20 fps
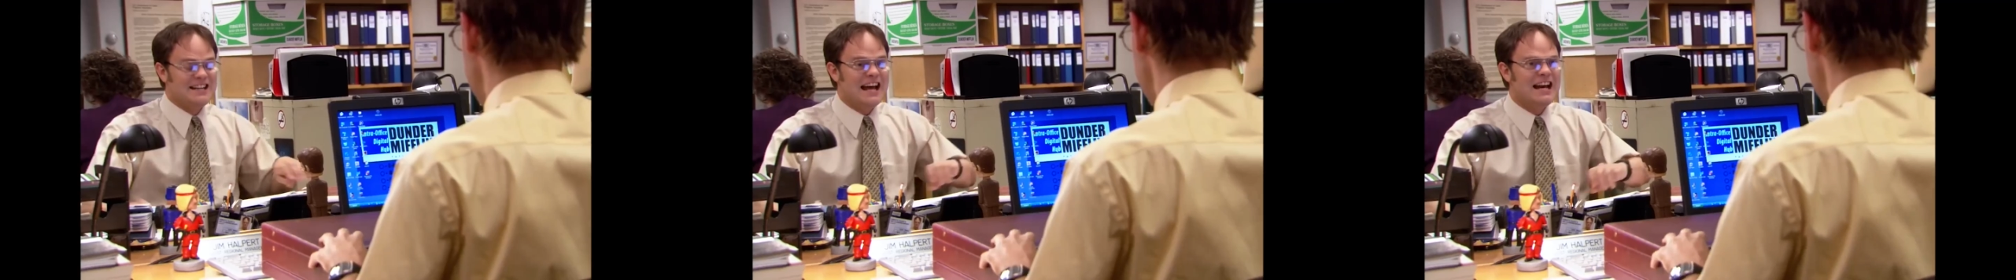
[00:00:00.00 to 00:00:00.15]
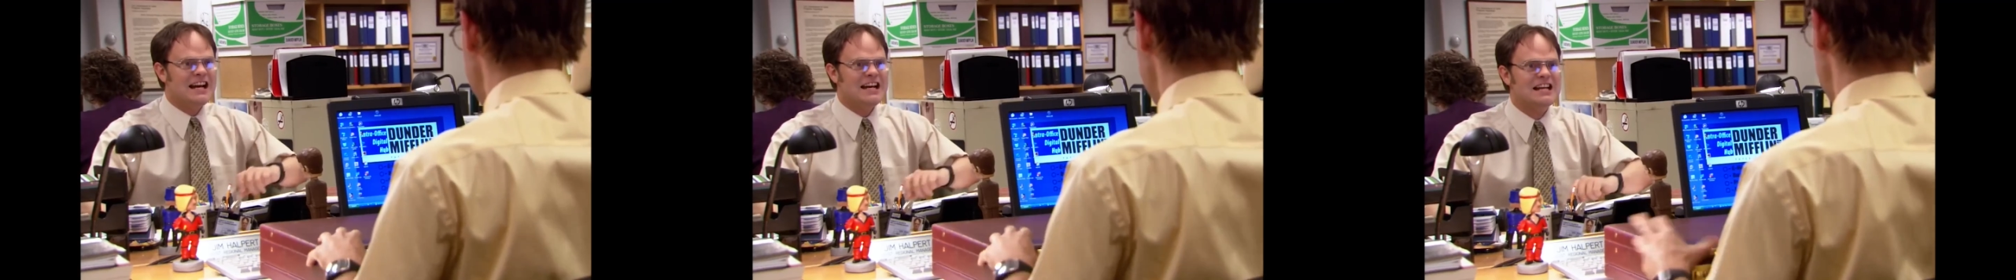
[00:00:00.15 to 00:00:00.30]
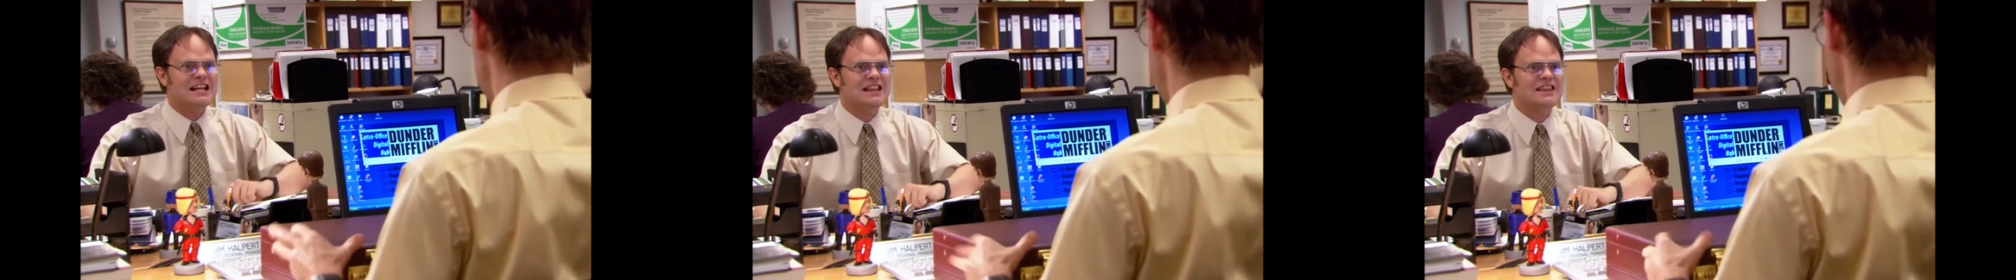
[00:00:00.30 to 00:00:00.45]

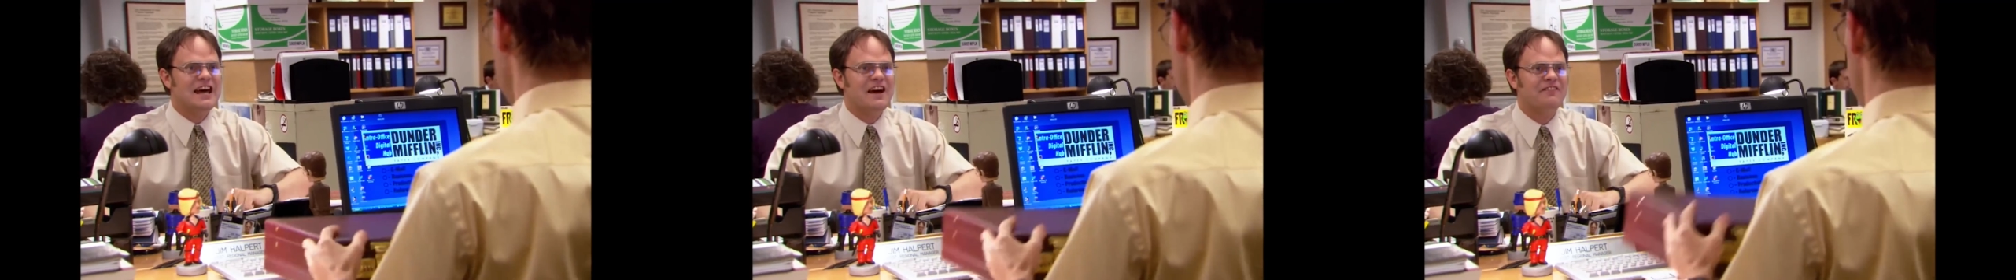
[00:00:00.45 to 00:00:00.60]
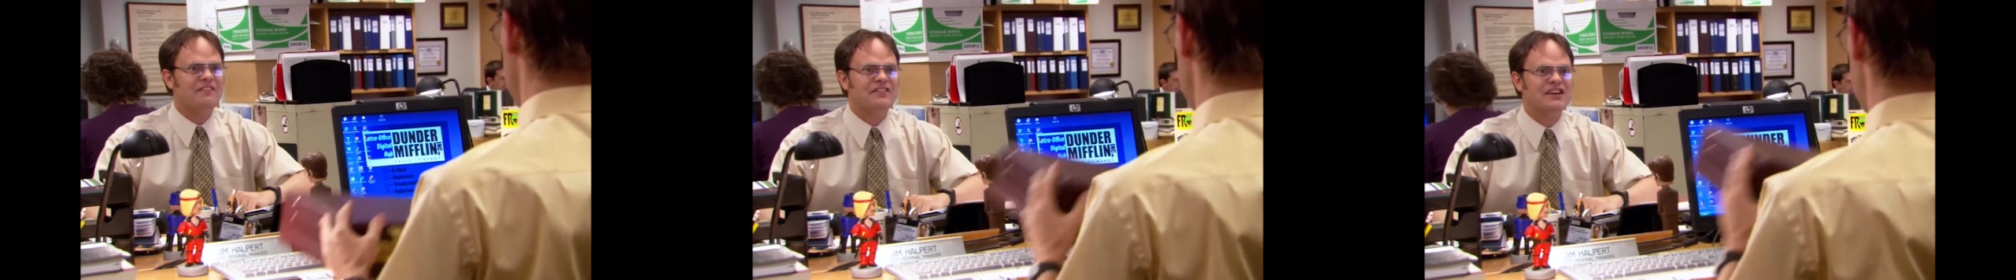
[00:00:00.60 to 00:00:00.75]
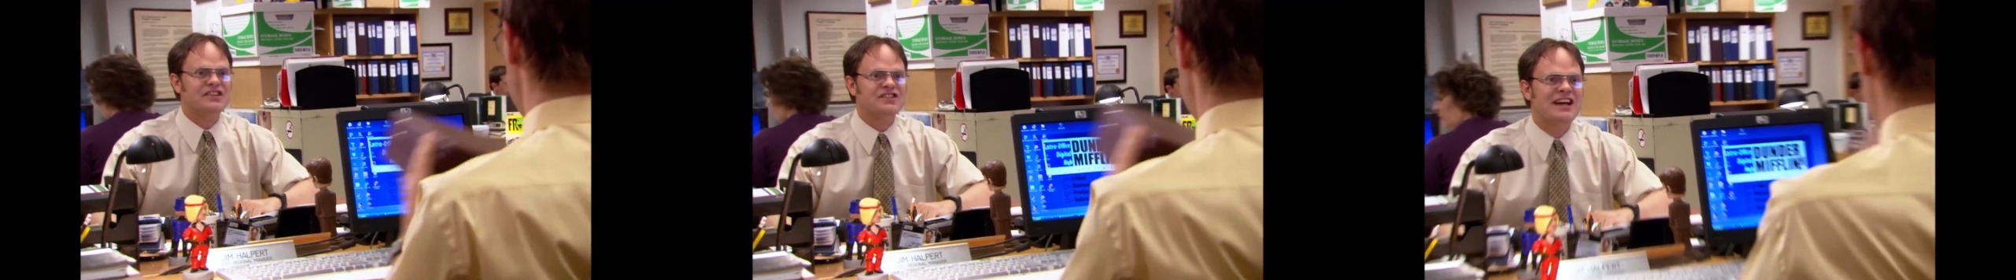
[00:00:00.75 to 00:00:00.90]
Identity
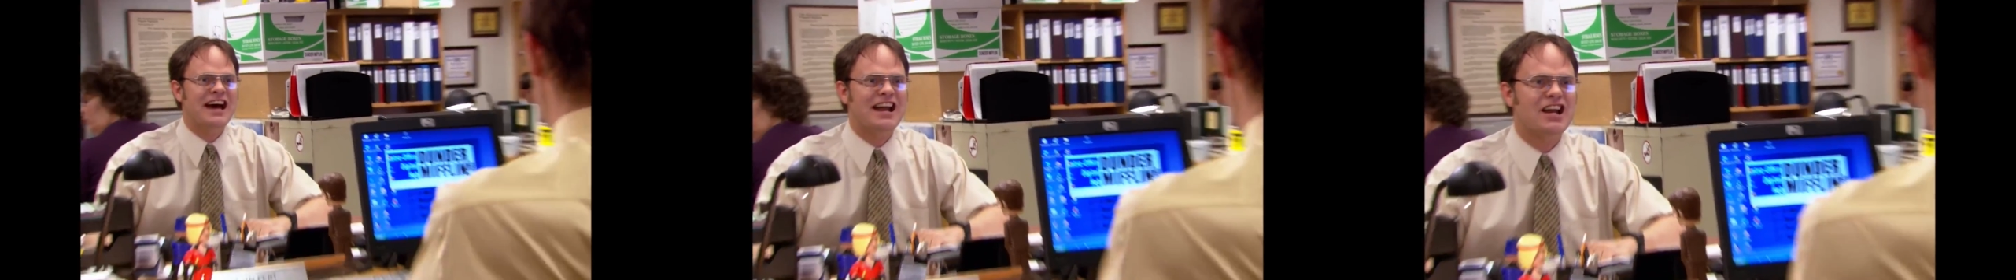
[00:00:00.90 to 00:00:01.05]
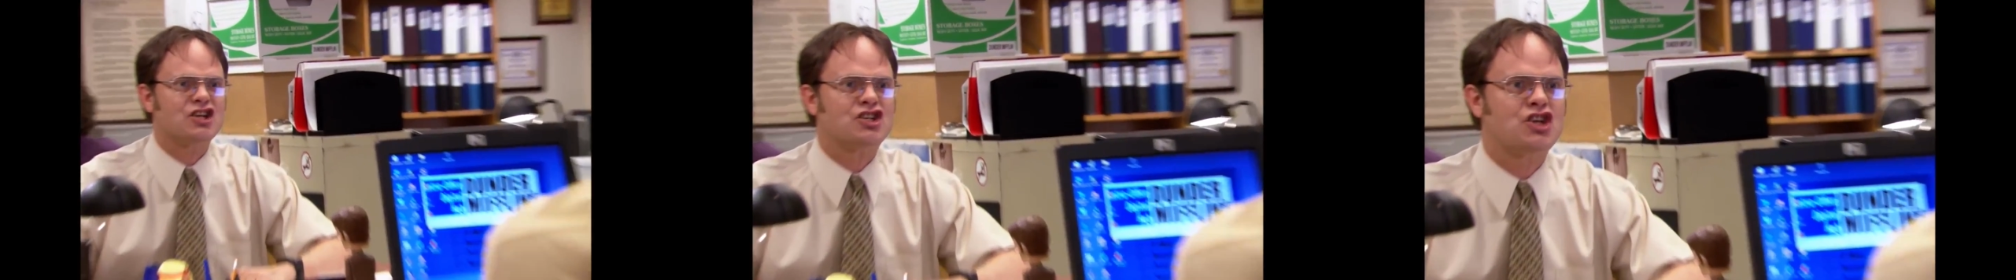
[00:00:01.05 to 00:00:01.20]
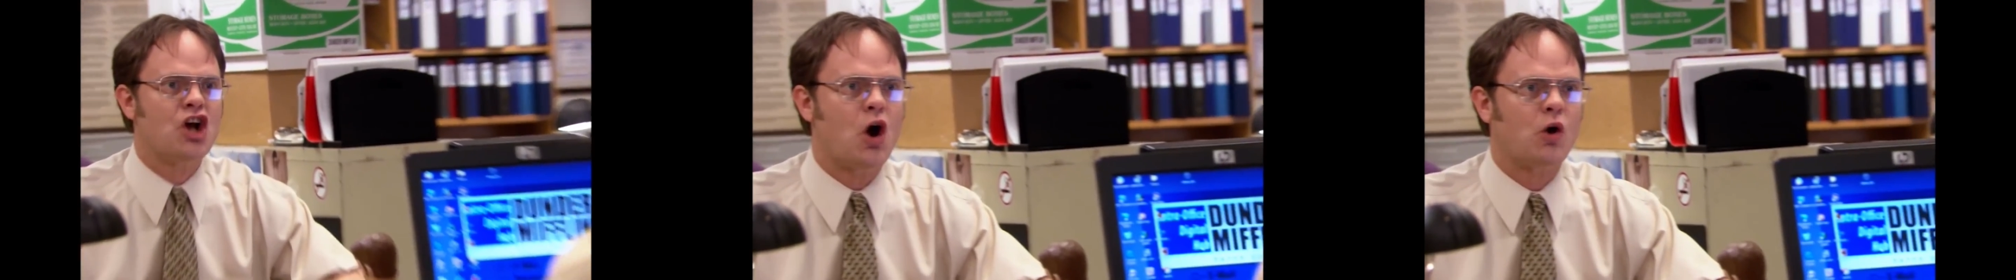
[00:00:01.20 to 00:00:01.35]
theft is
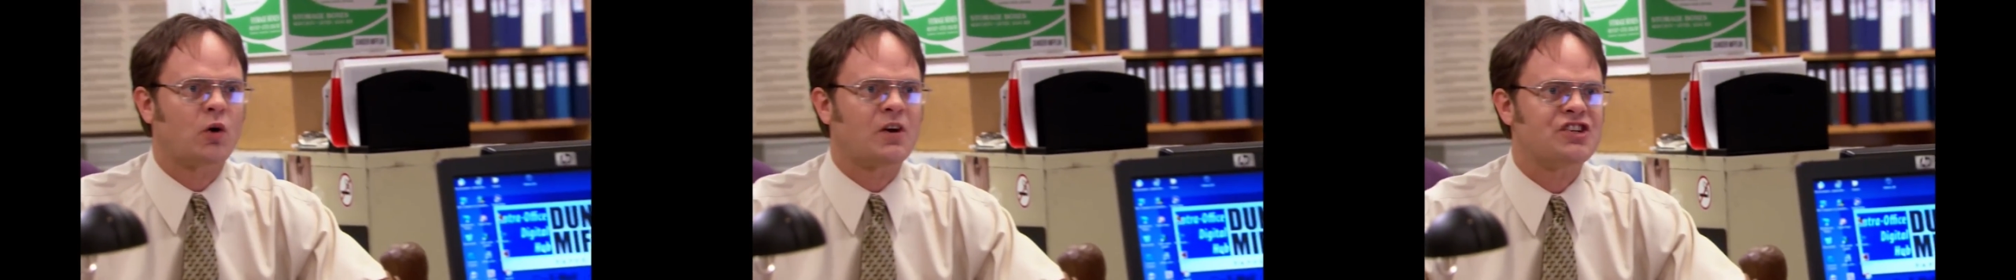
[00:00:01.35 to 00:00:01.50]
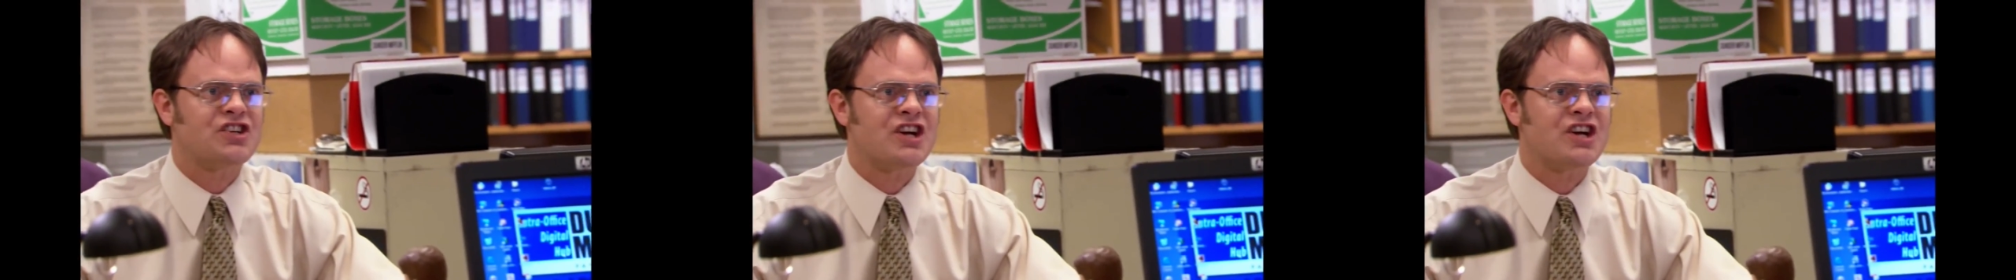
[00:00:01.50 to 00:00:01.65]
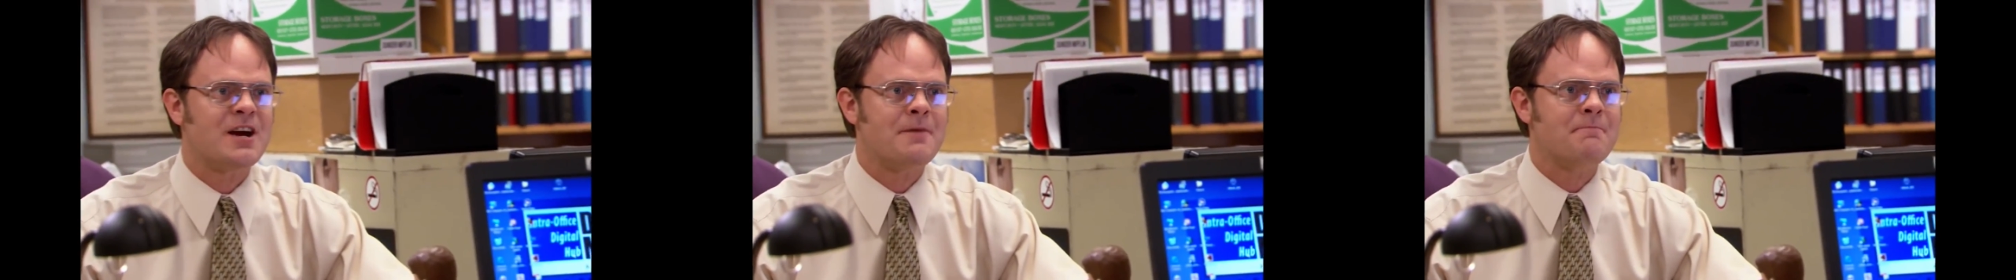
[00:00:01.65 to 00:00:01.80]
not a
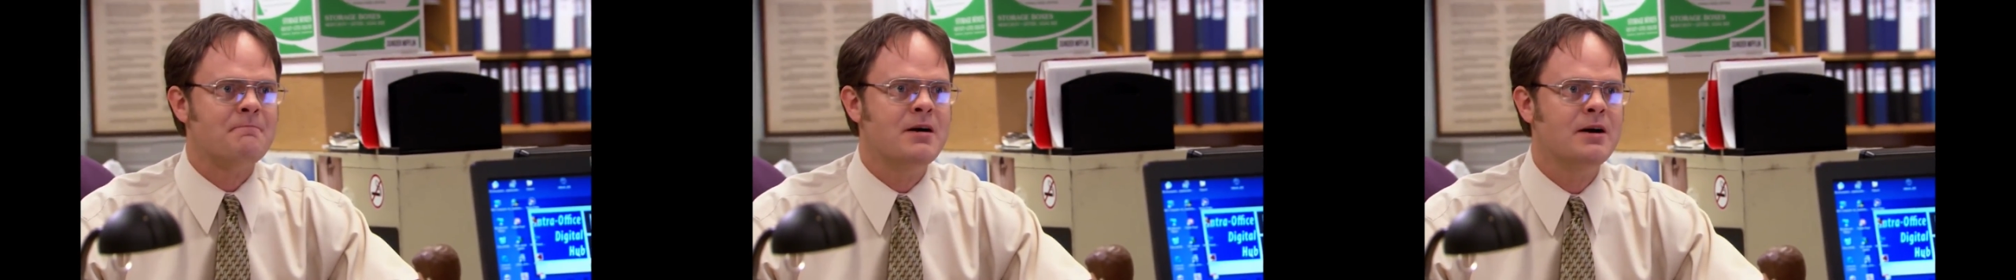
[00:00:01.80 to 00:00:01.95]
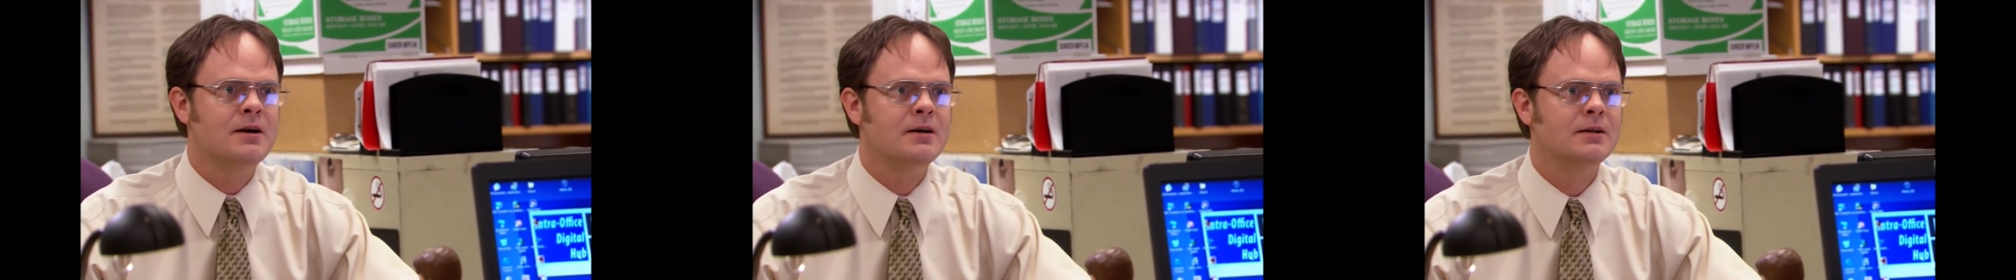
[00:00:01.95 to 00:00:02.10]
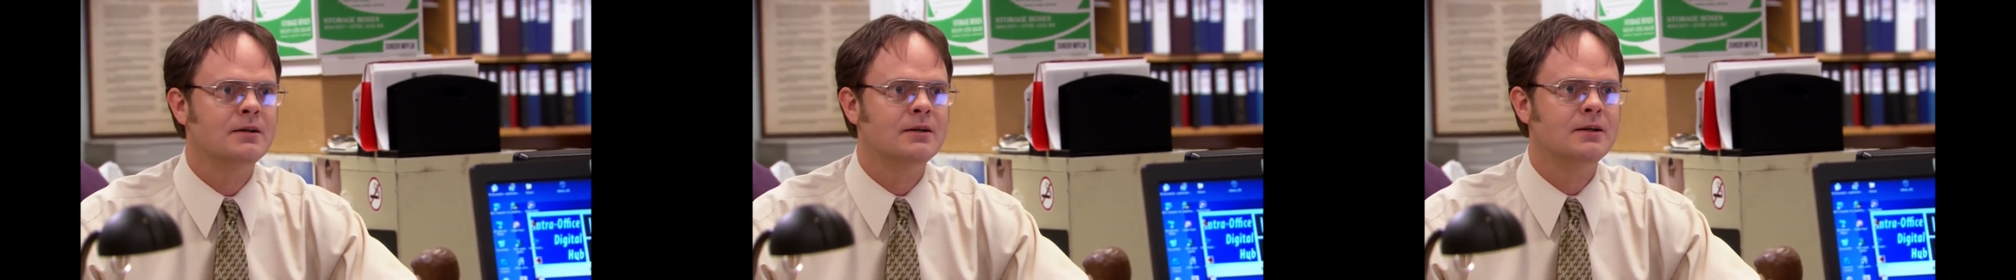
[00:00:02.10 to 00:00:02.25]
joke, Jim.